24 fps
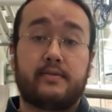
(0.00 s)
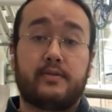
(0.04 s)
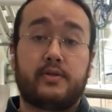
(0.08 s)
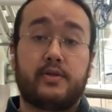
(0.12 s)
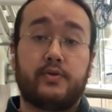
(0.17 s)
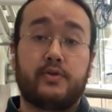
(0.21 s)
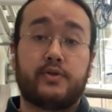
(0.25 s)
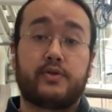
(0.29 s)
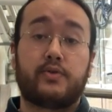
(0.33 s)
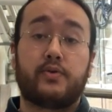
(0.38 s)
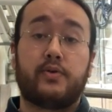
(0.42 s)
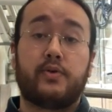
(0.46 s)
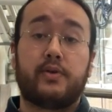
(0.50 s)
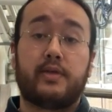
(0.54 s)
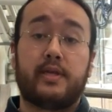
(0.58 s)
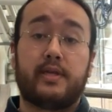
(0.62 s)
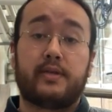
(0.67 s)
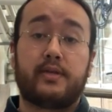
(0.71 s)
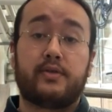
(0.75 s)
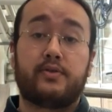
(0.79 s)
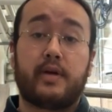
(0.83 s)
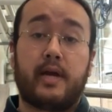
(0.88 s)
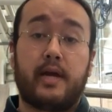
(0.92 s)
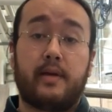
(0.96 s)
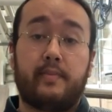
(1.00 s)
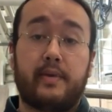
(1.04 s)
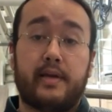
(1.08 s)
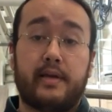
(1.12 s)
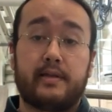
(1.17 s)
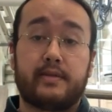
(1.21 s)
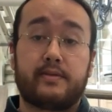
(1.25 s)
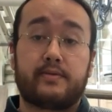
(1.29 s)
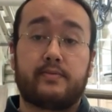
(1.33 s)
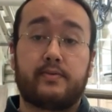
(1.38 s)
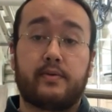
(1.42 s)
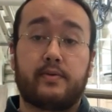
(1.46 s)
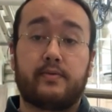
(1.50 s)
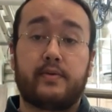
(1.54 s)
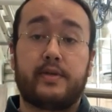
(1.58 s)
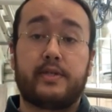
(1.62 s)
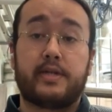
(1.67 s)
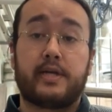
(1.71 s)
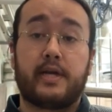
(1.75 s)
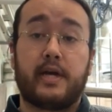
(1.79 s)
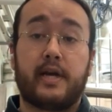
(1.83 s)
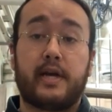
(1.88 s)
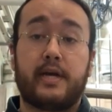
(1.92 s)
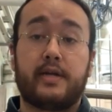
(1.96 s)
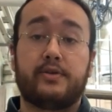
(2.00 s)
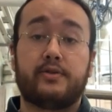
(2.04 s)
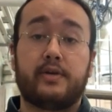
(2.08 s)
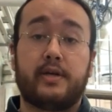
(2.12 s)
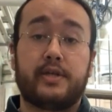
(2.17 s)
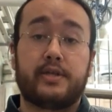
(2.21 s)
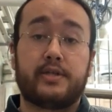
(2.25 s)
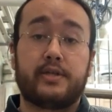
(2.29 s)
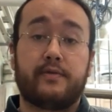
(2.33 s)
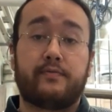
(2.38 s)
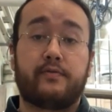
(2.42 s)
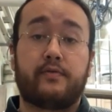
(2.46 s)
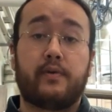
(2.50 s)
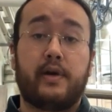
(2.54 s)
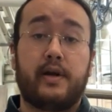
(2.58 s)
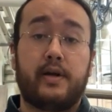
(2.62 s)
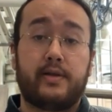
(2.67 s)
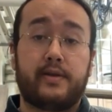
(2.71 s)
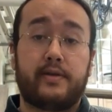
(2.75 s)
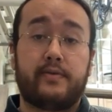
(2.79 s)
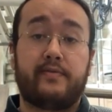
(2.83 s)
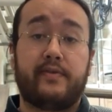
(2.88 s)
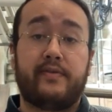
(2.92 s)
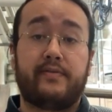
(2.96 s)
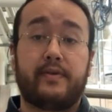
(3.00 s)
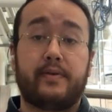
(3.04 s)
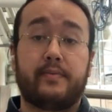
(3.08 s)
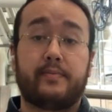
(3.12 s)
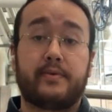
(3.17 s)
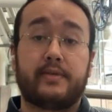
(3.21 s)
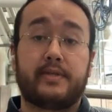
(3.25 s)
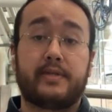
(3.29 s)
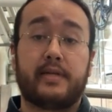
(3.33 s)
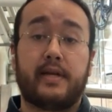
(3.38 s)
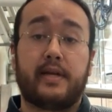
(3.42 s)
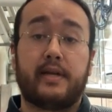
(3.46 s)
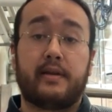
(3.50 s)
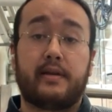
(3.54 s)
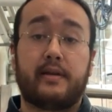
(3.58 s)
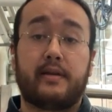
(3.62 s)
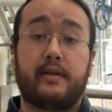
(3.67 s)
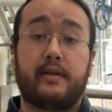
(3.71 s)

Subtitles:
To ensure that the dry beans were reaching a hydration of greater than 50%,